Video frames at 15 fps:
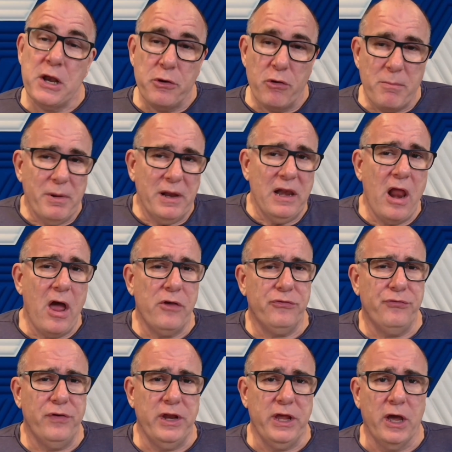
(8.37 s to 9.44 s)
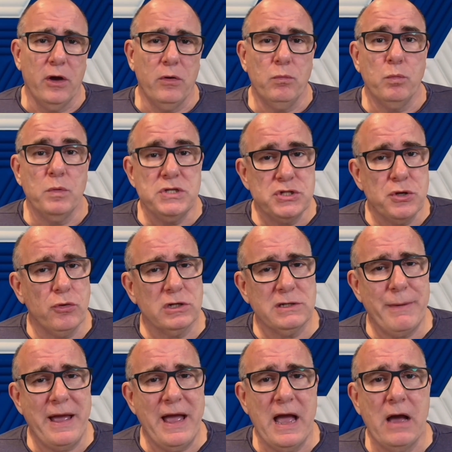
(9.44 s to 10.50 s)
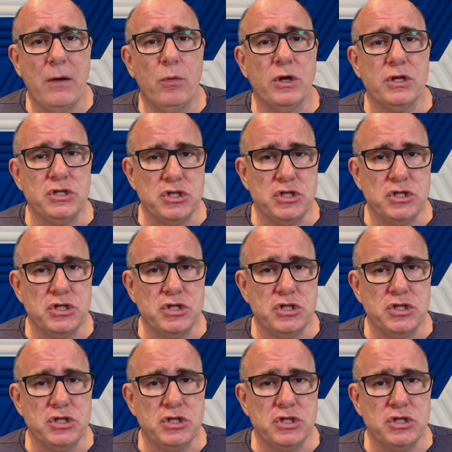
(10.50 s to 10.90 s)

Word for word: Now in my last video, we talked about how I